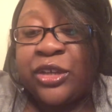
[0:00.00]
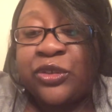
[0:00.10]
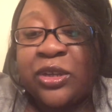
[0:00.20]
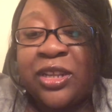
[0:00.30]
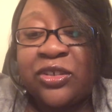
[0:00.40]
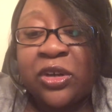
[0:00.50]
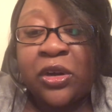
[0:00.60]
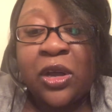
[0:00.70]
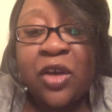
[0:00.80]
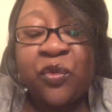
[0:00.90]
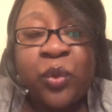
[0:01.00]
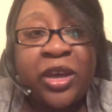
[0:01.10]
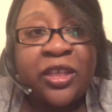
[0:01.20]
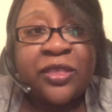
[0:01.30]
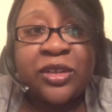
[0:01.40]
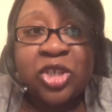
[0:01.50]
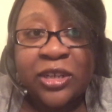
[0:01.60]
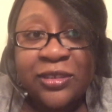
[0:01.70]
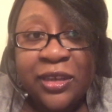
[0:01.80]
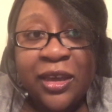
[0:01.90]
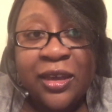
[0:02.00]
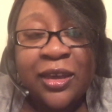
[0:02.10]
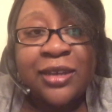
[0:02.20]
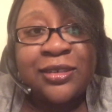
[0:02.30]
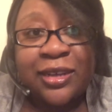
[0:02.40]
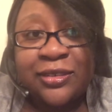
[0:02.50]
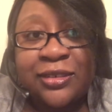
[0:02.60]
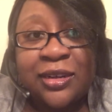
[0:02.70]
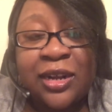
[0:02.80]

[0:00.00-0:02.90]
So let's start off with Jessica and Dustin.